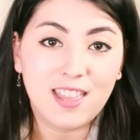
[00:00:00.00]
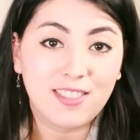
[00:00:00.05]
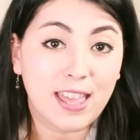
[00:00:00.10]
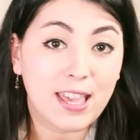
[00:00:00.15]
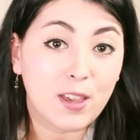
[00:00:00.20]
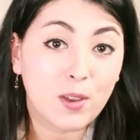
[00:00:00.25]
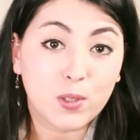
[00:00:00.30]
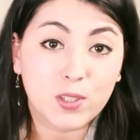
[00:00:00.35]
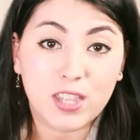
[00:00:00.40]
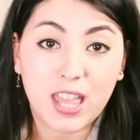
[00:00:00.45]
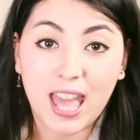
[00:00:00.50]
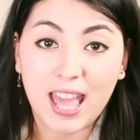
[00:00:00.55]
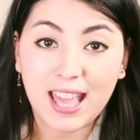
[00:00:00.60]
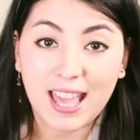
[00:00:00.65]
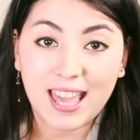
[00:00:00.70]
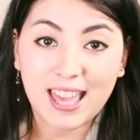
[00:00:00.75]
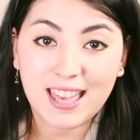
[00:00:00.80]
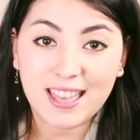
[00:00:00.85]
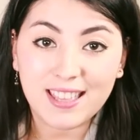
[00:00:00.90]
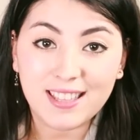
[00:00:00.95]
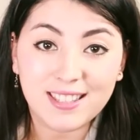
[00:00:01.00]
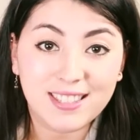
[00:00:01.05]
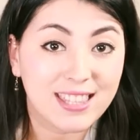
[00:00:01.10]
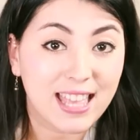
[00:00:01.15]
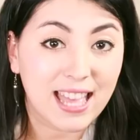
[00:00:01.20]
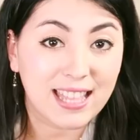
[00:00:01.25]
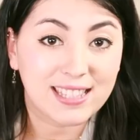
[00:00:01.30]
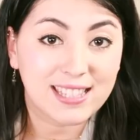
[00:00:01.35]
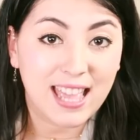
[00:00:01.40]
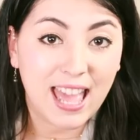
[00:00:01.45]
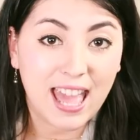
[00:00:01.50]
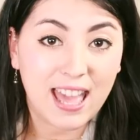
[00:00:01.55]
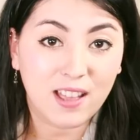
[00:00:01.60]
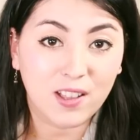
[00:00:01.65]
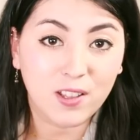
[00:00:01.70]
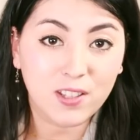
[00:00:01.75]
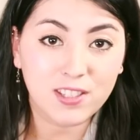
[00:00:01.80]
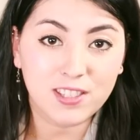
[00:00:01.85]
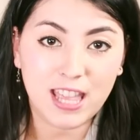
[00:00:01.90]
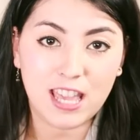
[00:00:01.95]
They use their ears, their
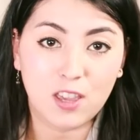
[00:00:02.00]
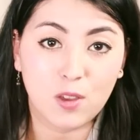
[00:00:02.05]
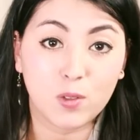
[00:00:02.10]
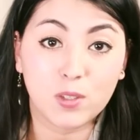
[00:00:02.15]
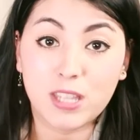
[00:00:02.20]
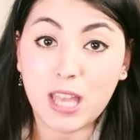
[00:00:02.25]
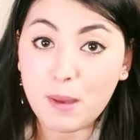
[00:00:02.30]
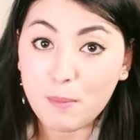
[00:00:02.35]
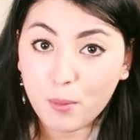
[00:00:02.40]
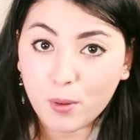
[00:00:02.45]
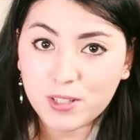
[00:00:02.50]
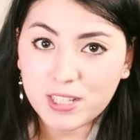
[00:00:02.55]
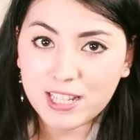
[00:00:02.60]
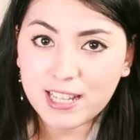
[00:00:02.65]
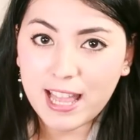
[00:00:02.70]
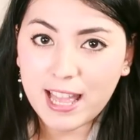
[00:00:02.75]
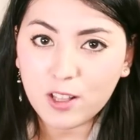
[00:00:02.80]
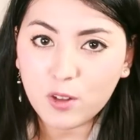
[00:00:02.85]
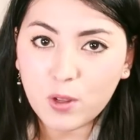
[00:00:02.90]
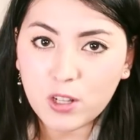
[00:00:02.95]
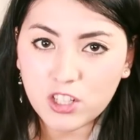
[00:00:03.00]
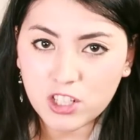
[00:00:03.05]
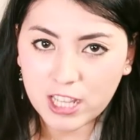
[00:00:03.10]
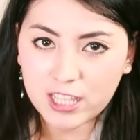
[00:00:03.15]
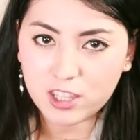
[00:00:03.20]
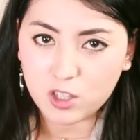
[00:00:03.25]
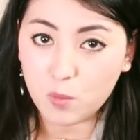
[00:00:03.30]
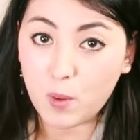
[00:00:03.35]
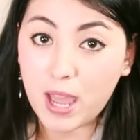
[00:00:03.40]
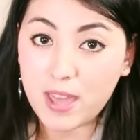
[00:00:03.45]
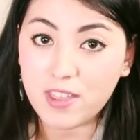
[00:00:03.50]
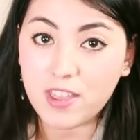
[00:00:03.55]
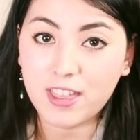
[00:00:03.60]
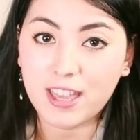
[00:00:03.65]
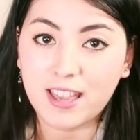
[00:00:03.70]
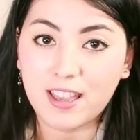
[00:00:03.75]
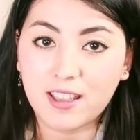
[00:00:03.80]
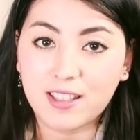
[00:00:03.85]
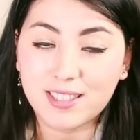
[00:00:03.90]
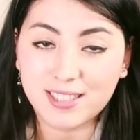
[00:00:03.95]
tails, they use their body language, like the way that
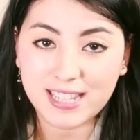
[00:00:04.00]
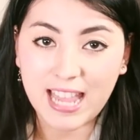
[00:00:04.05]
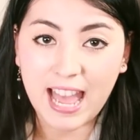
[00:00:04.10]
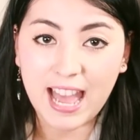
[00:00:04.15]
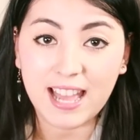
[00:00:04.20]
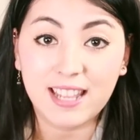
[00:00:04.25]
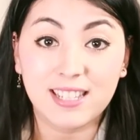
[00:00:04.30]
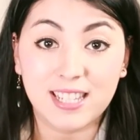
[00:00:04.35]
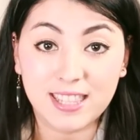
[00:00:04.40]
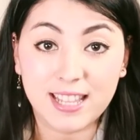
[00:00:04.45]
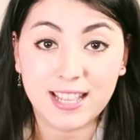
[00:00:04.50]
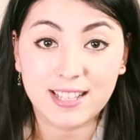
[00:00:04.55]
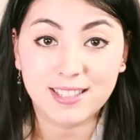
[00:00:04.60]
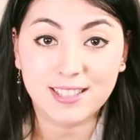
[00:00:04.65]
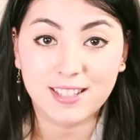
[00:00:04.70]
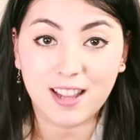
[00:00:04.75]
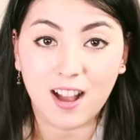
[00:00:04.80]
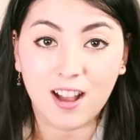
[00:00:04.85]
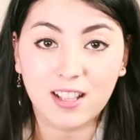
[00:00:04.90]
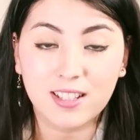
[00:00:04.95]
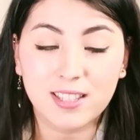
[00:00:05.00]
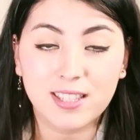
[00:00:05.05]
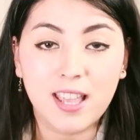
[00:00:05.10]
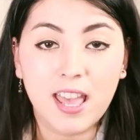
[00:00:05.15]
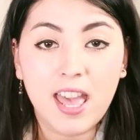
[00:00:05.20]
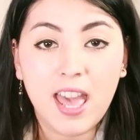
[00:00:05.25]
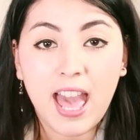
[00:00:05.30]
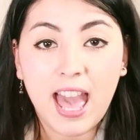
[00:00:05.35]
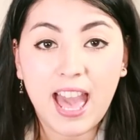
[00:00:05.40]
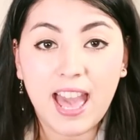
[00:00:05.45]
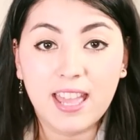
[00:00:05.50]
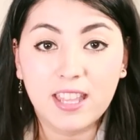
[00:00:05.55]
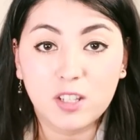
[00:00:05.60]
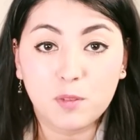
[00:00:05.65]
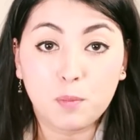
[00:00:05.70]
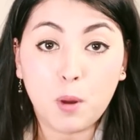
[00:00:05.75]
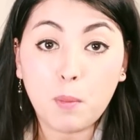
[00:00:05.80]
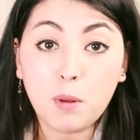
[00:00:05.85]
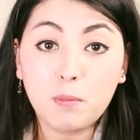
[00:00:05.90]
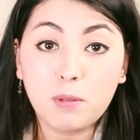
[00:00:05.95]
they stand and their stance,
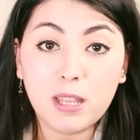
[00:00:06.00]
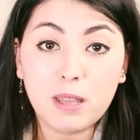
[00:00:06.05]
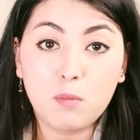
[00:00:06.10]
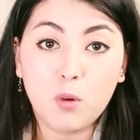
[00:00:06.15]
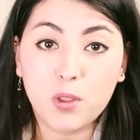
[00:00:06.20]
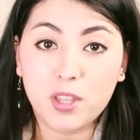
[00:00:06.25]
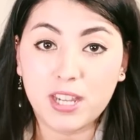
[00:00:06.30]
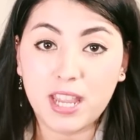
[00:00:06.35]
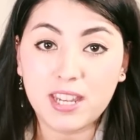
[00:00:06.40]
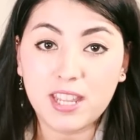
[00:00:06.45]
and probably more than